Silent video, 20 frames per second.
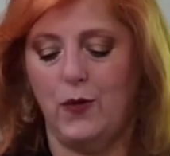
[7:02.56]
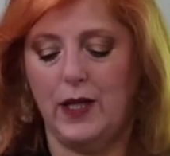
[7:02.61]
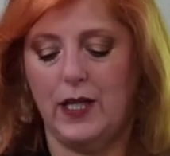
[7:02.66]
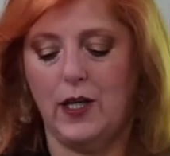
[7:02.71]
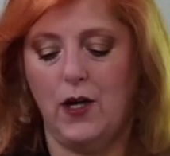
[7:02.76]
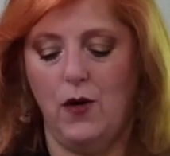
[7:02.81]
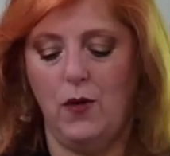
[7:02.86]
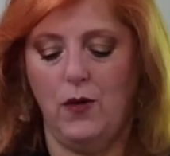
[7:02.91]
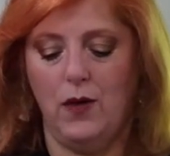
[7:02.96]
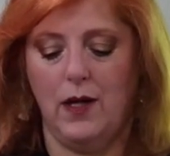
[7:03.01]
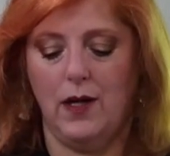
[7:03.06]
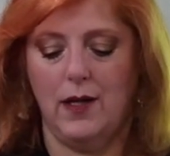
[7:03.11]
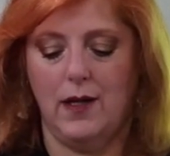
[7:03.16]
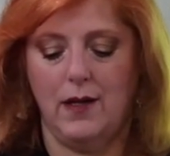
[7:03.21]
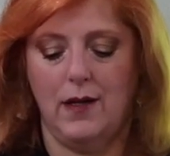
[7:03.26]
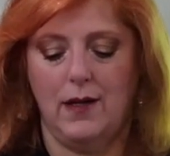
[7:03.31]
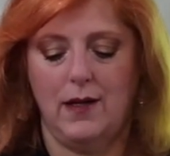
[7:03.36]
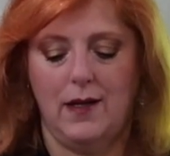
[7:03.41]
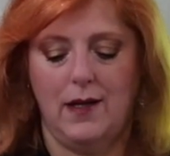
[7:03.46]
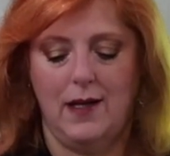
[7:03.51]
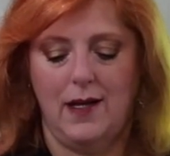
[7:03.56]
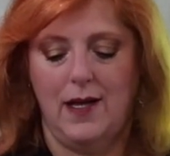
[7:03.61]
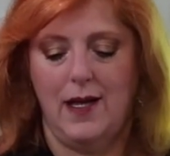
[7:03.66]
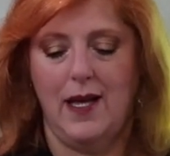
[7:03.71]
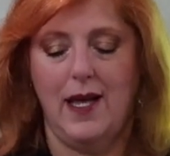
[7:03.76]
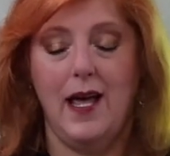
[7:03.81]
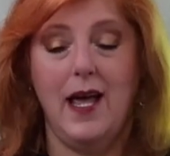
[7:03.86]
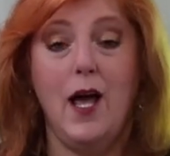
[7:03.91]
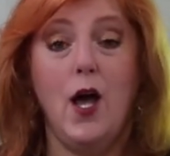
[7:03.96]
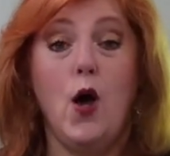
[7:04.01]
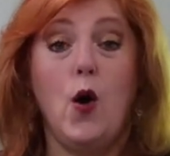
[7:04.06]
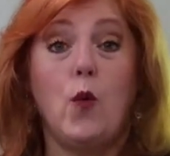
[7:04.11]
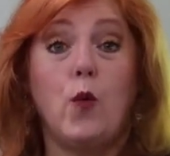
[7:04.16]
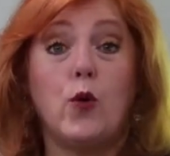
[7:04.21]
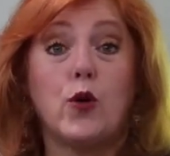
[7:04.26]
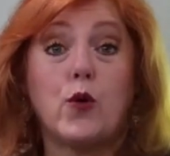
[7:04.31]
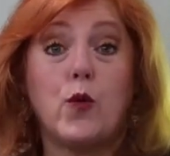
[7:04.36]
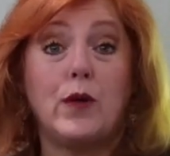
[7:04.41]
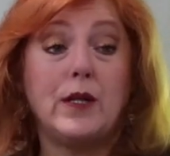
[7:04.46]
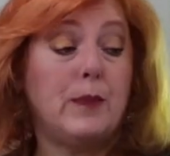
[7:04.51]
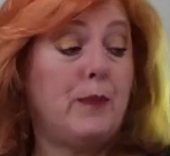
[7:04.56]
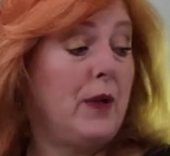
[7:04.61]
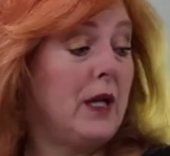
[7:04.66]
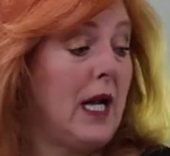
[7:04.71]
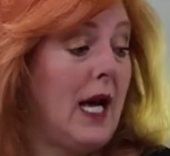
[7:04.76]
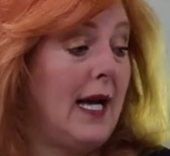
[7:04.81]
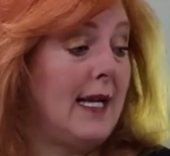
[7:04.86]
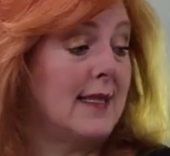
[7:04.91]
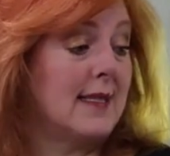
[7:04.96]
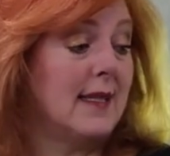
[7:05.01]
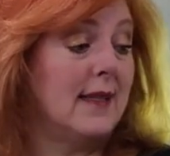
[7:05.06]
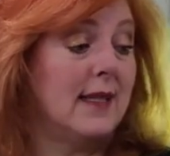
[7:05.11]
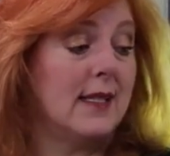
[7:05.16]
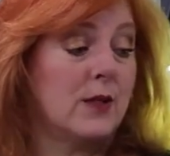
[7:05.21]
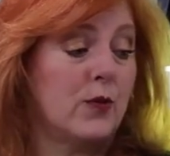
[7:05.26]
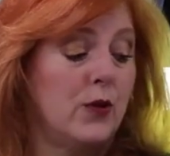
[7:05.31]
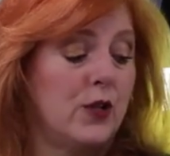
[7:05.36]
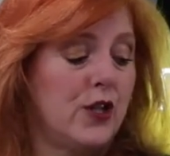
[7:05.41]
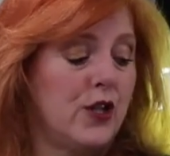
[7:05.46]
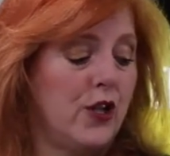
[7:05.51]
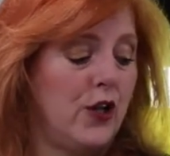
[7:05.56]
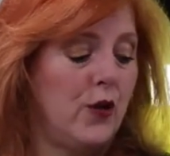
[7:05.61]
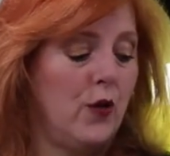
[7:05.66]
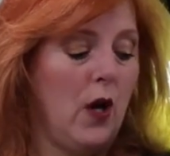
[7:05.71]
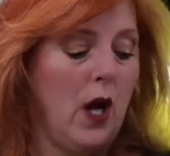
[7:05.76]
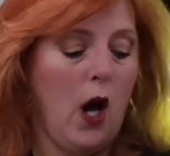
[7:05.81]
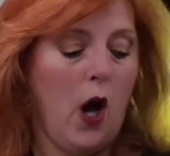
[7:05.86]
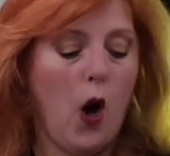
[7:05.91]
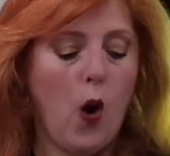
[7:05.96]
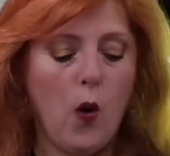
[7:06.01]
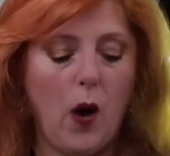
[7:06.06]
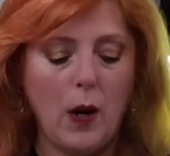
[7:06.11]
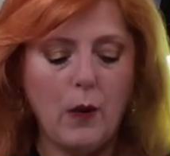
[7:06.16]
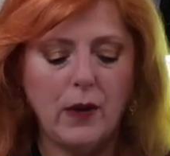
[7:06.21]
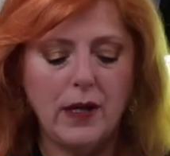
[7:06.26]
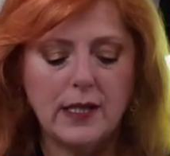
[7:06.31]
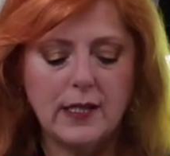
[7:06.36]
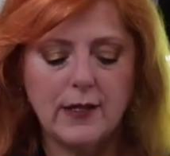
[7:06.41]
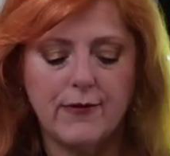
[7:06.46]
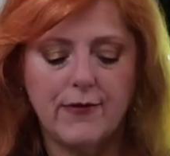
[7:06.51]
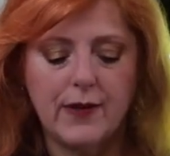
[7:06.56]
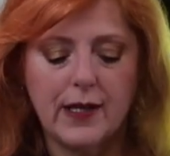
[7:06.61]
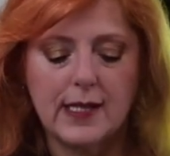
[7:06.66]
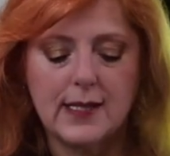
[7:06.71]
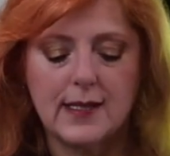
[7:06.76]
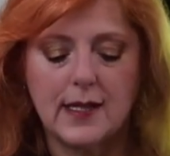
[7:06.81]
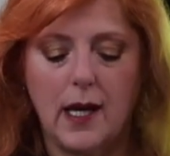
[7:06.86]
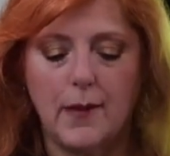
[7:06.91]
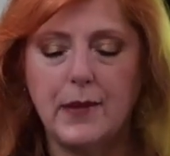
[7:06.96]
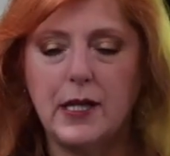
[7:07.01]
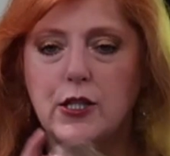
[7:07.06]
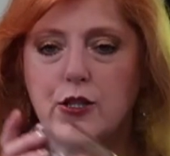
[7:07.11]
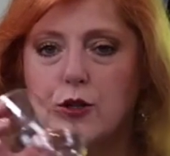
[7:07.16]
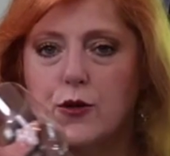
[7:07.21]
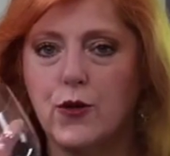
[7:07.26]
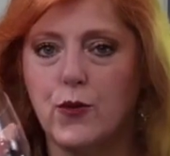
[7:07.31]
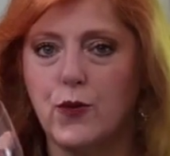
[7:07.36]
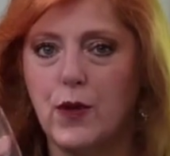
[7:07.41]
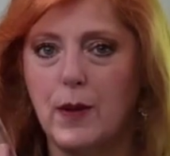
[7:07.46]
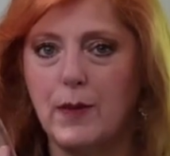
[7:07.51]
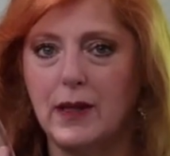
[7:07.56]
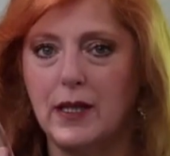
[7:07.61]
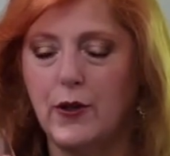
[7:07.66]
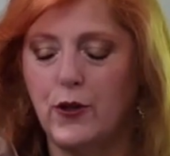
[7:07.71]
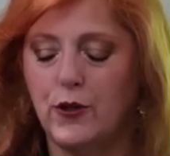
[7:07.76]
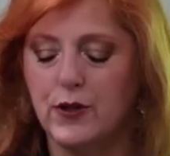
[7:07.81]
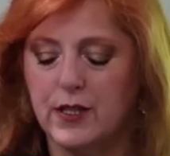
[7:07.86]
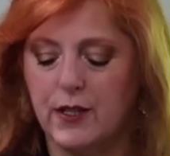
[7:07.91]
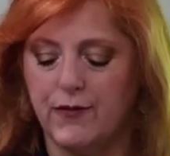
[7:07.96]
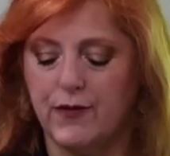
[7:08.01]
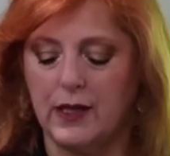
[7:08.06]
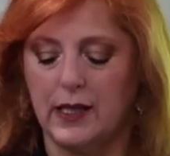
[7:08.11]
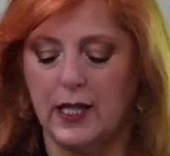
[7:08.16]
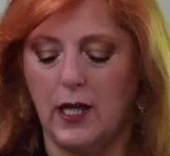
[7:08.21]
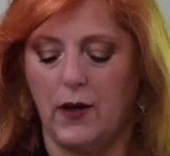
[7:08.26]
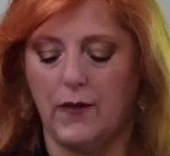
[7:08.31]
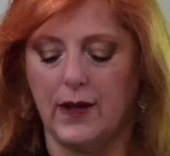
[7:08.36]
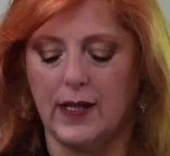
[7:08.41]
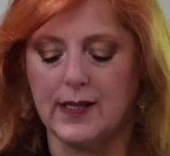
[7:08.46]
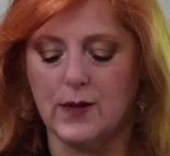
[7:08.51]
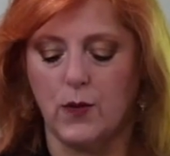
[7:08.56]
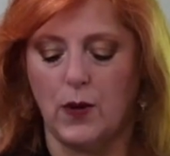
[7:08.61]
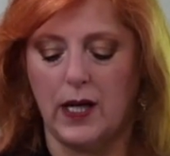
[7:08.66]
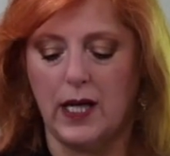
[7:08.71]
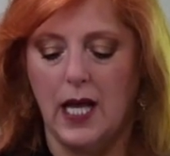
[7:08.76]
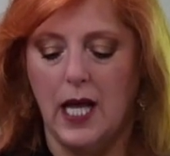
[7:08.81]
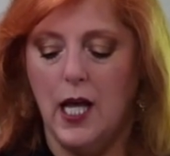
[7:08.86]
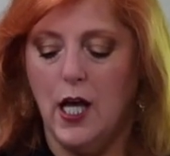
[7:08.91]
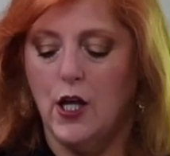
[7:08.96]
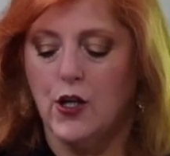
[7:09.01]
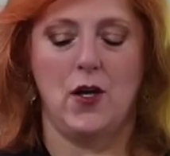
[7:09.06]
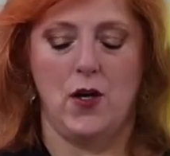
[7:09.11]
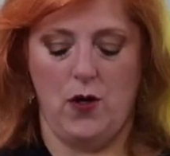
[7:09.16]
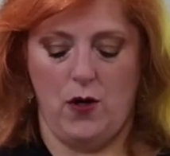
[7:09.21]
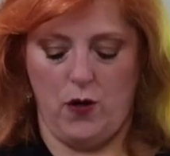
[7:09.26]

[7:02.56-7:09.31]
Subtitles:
Here we go. We're going to put ice in this one too. Oh, I'm going to do the rim a little differently on this one.